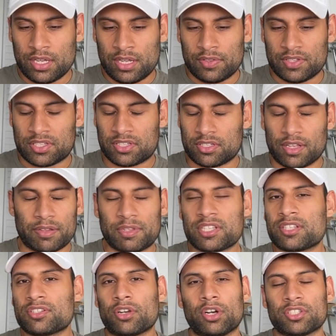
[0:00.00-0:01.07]
This is this
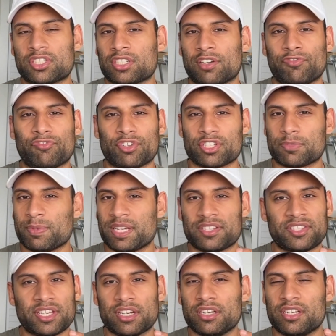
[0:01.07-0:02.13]
is all stuff First Man
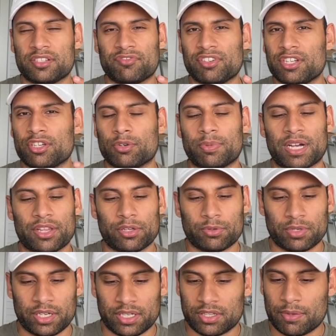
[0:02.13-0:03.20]
said in his video, by the
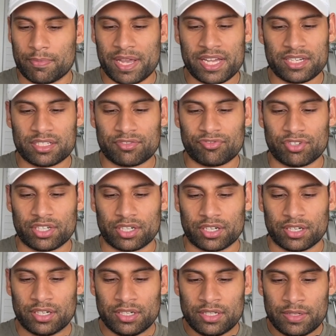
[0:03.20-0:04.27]
way. The
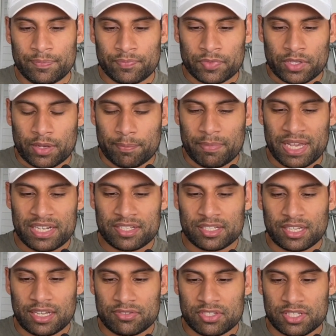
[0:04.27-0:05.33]
manosphere, men's
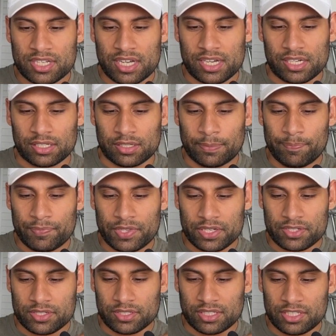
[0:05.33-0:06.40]
lifestyle
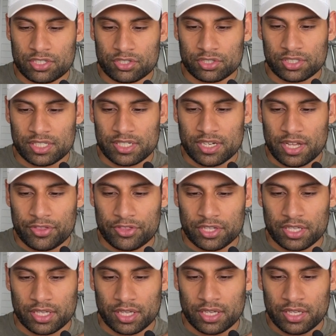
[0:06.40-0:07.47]
does literally
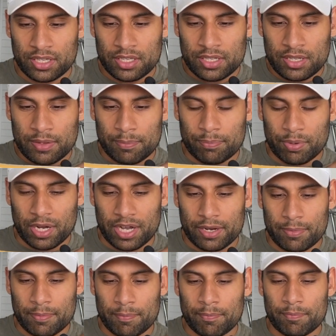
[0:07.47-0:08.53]
nothing
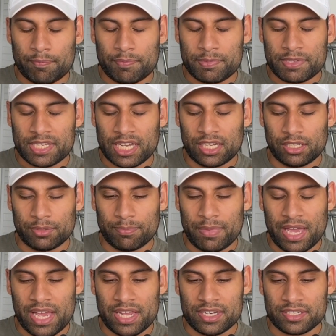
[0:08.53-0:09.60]
but tell
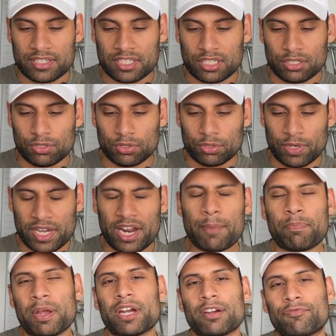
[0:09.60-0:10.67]
men to and I'm
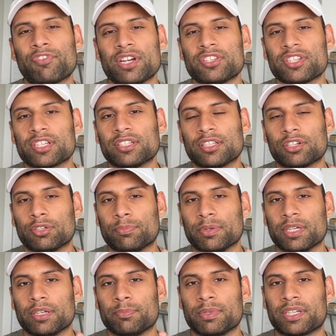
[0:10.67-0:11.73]
paraphrasing a little
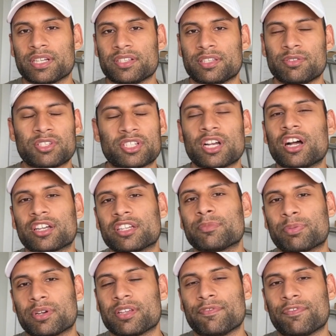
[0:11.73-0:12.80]
bit because he was talking
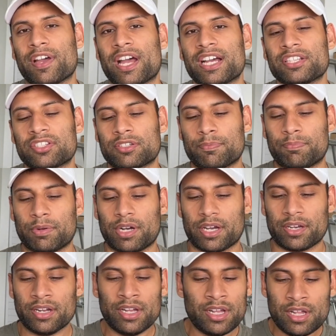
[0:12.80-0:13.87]
pretty fast, but